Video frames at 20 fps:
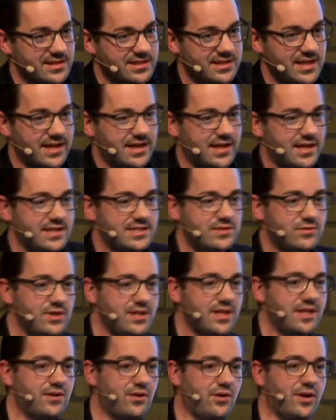it's like, it's
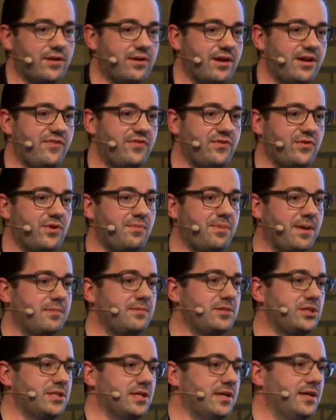really annoying, right? If you're a
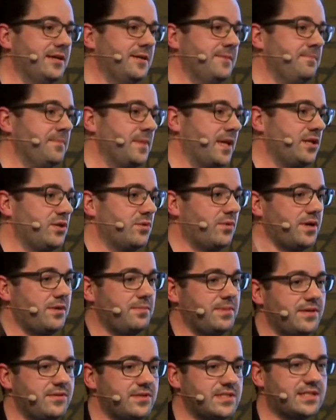publisher and you want to
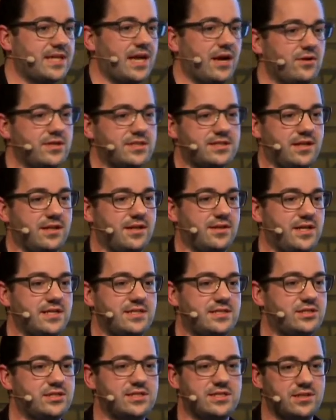be in this carousel,
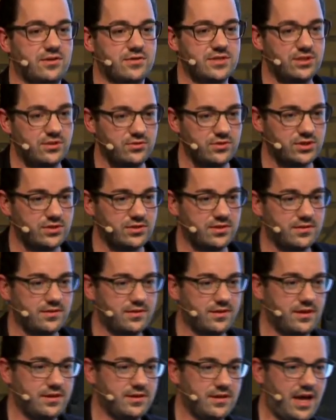there's just no
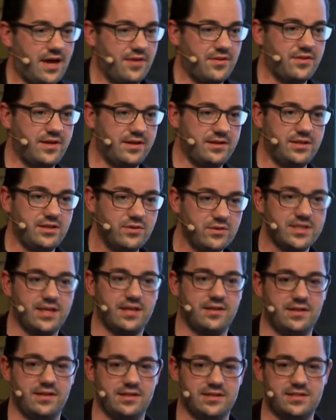solution other than
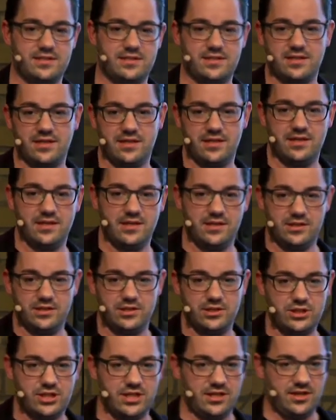using this
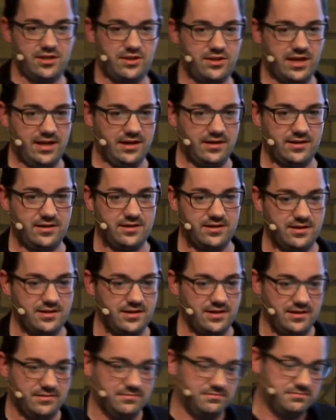shitty thing.
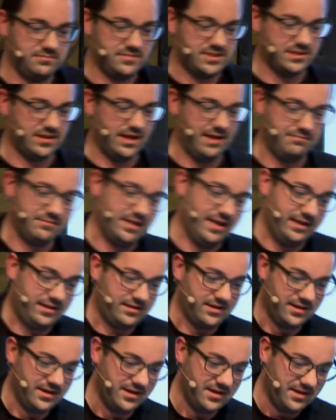So I'm like,